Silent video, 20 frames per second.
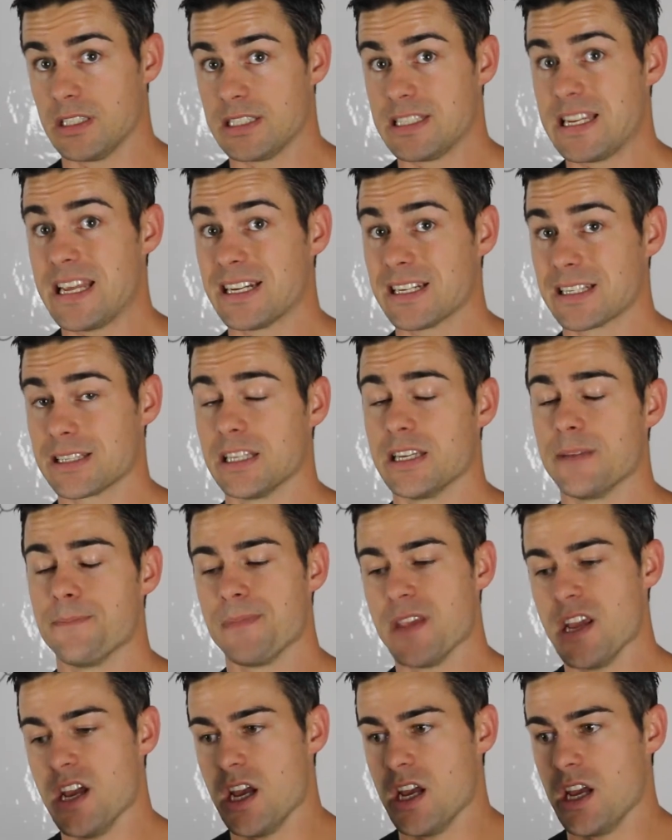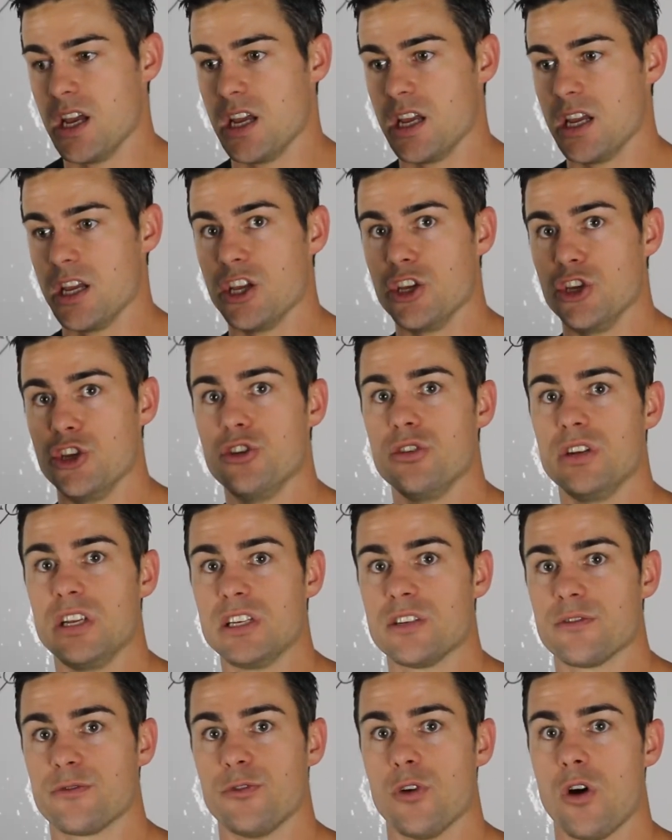technically. You
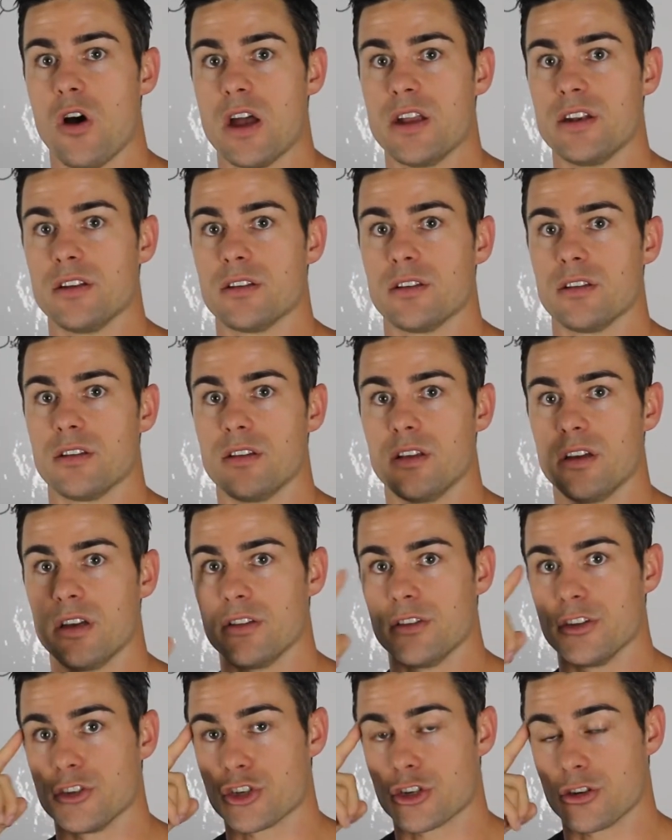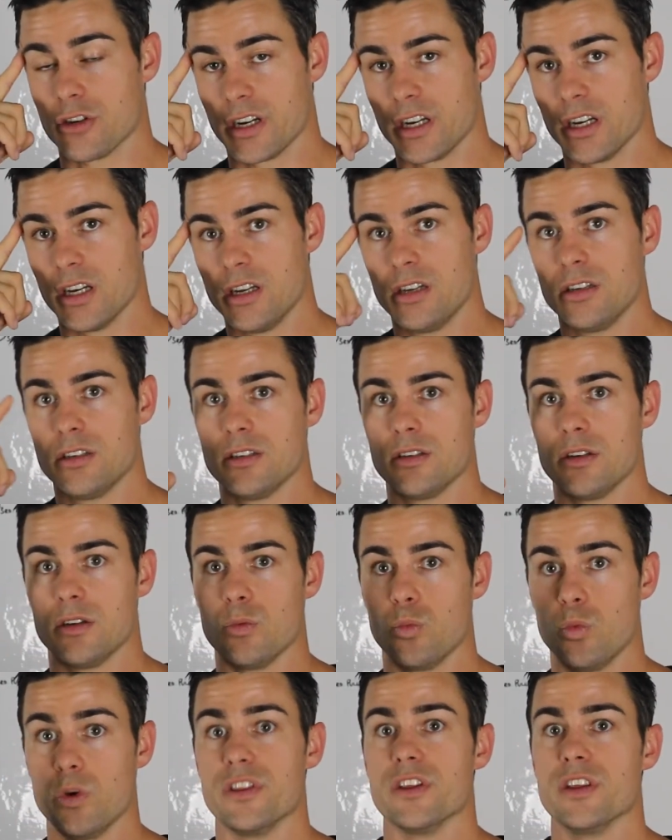need to find the trigger
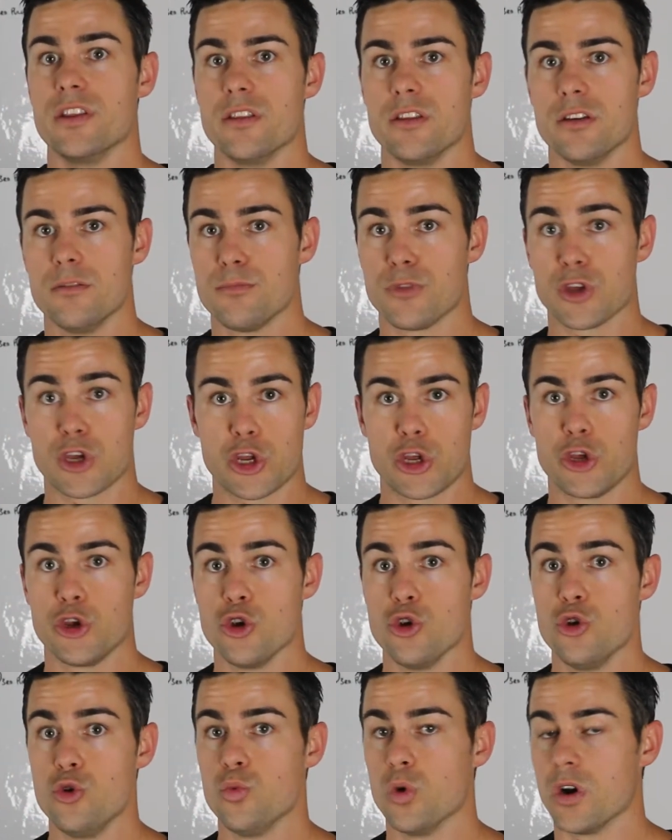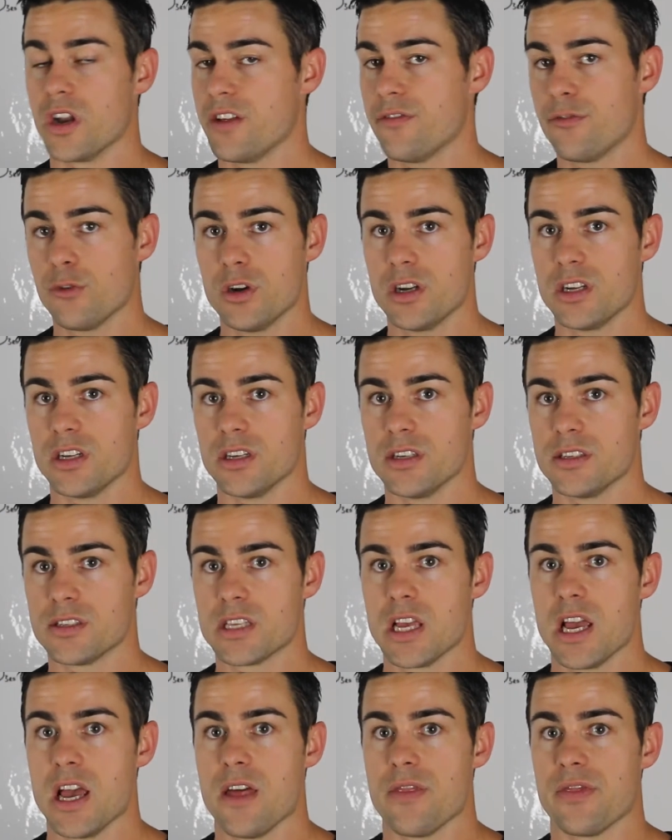within them, the cue, whatever it
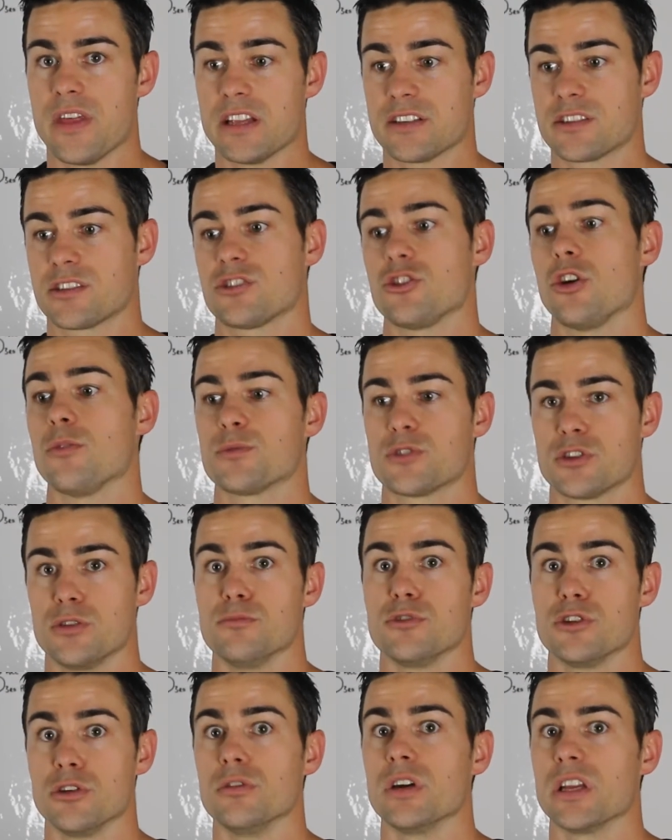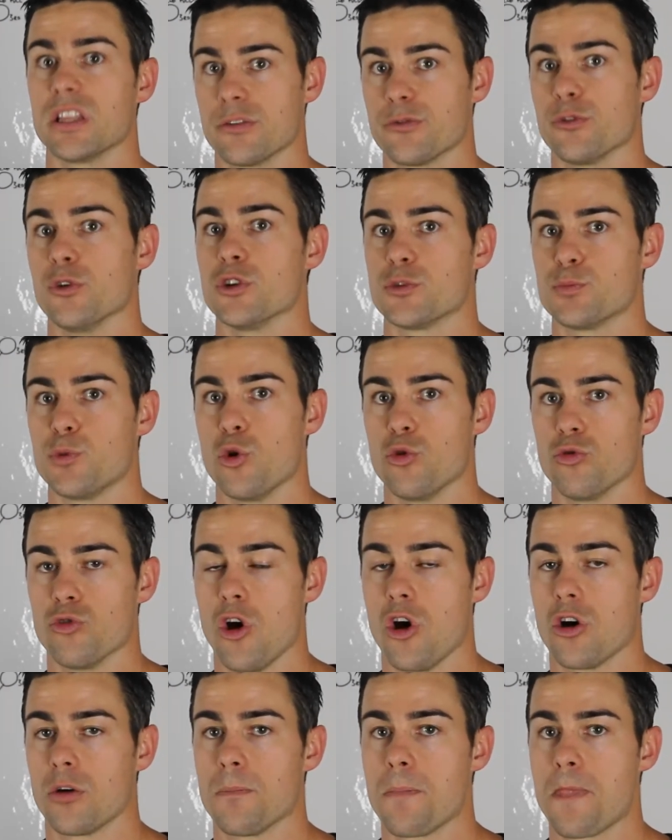is, that stops them doing the first pull
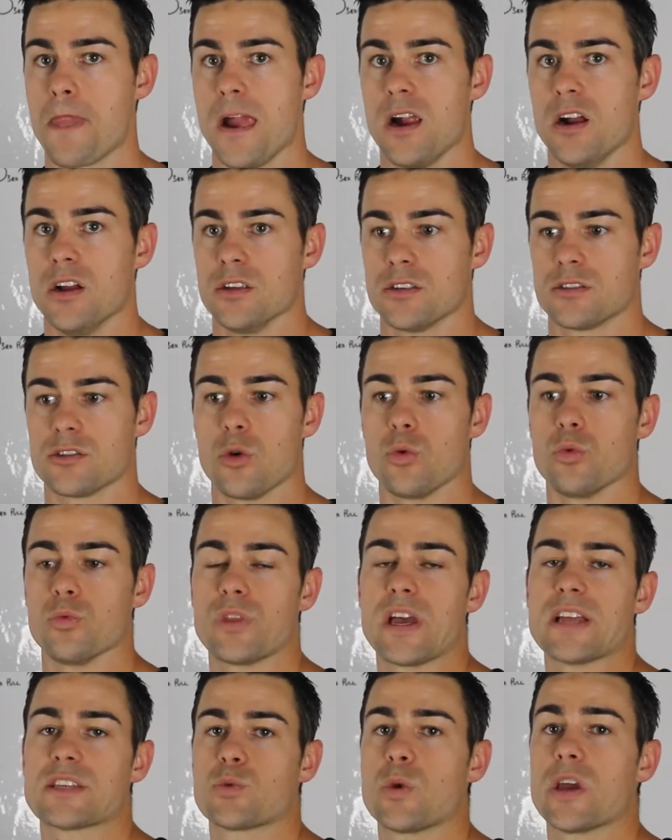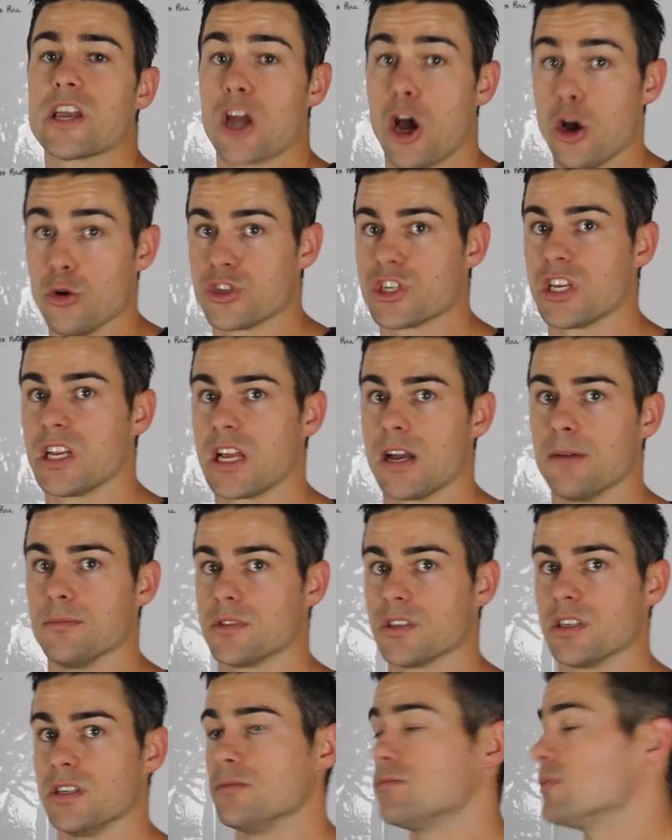wrong. So that's where coaching
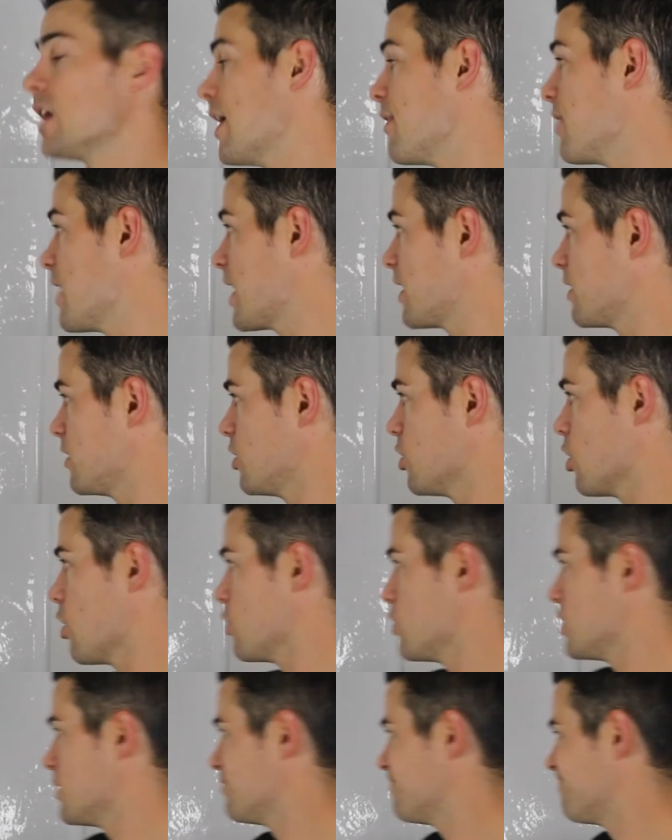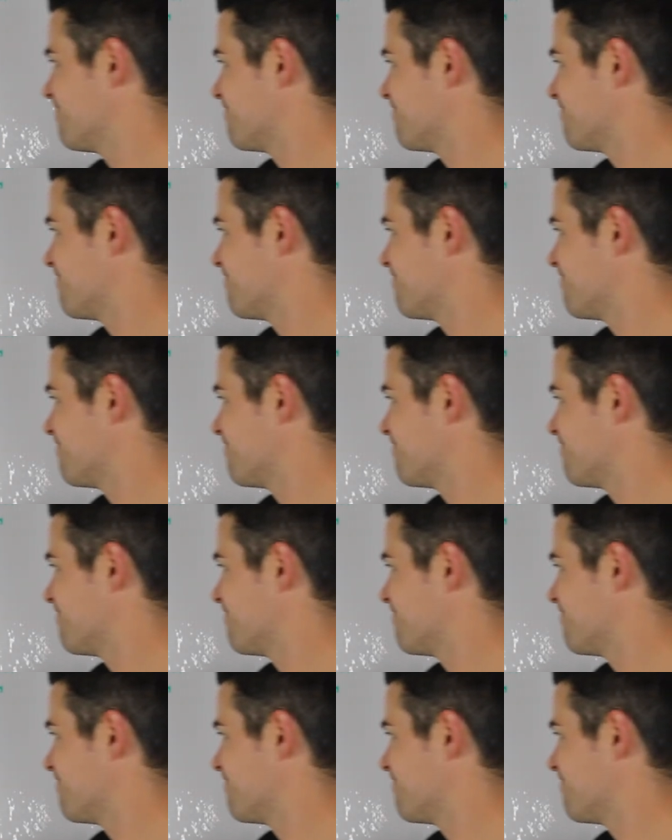comes in. And that, you know,